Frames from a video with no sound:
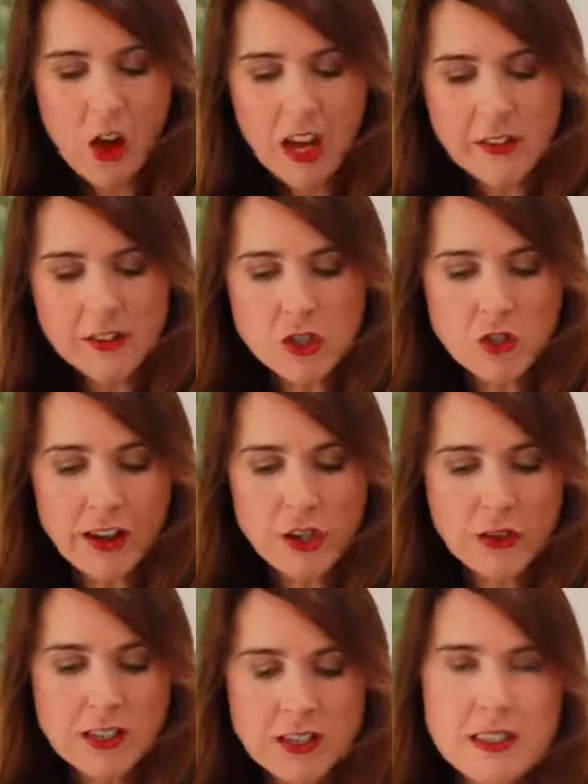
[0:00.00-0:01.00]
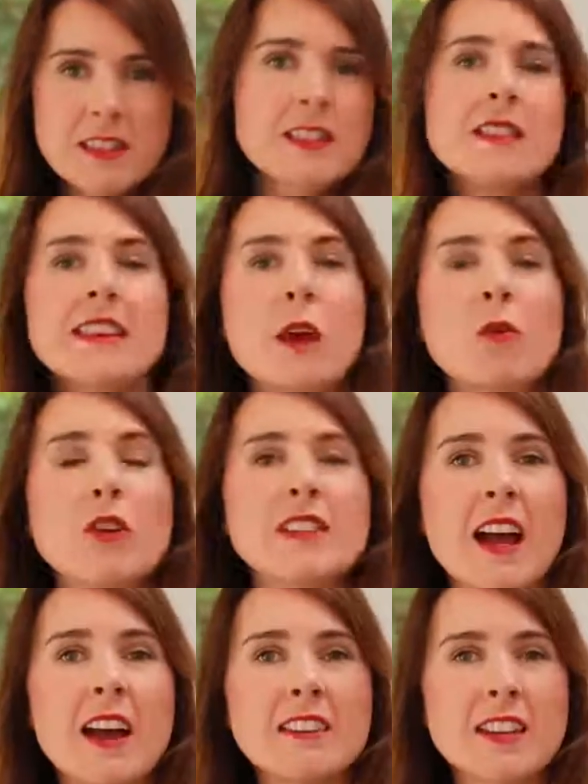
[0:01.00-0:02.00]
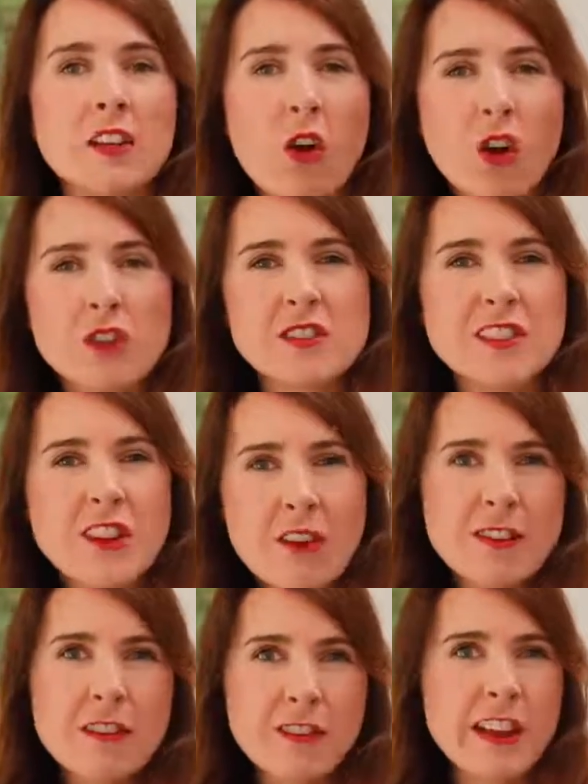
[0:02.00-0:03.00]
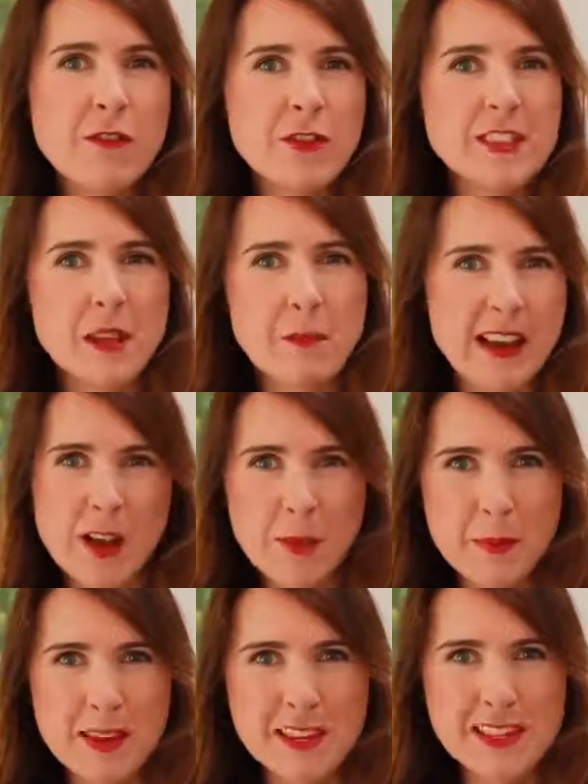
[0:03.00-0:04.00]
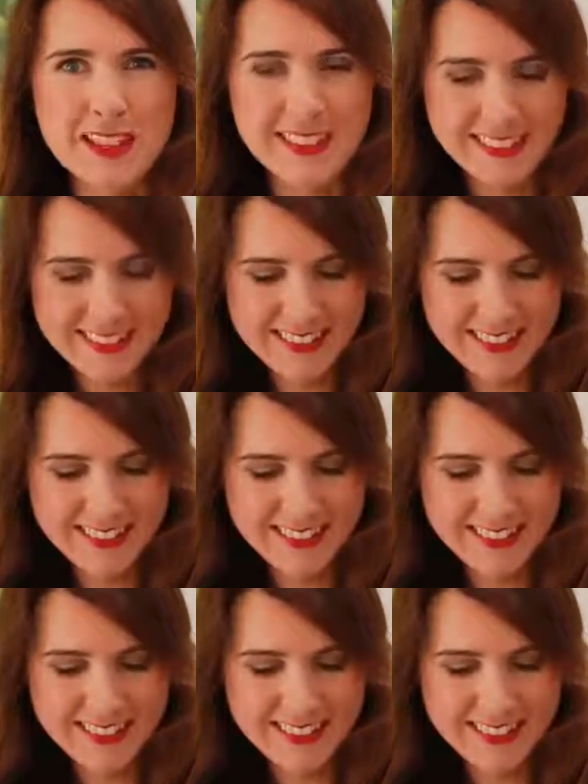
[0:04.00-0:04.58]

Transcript: Okay, that's our dry ingredients. Now we're going to add in all those lovely flavors that make up a pizza.